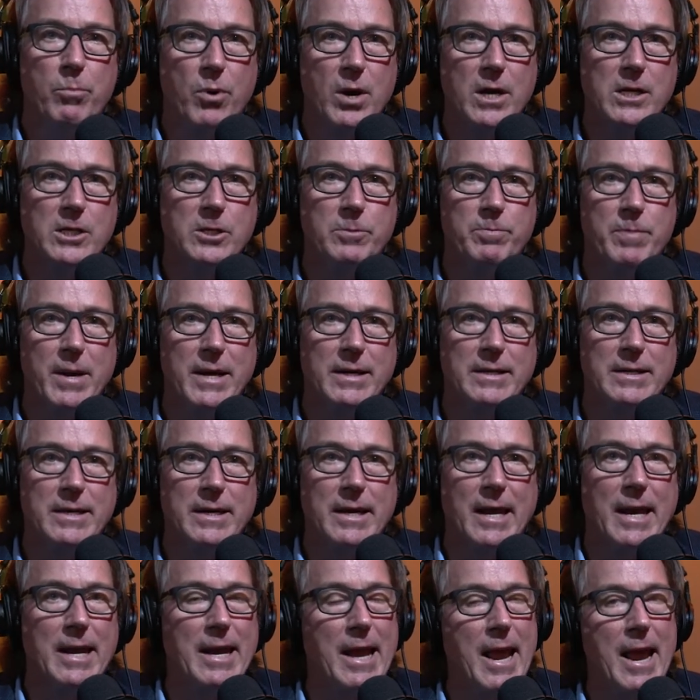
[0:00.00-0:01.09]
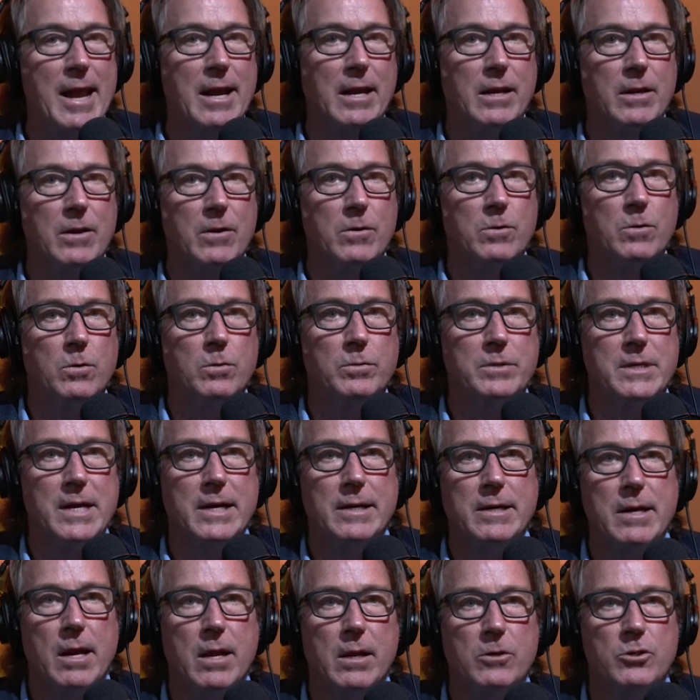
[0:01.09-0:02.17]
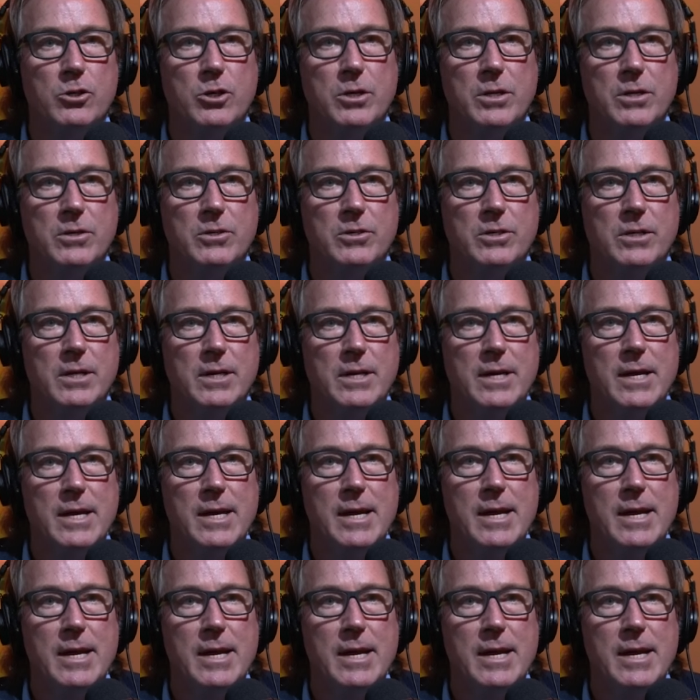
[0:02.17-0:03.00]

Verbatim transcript: prospecting, and analytical technologies.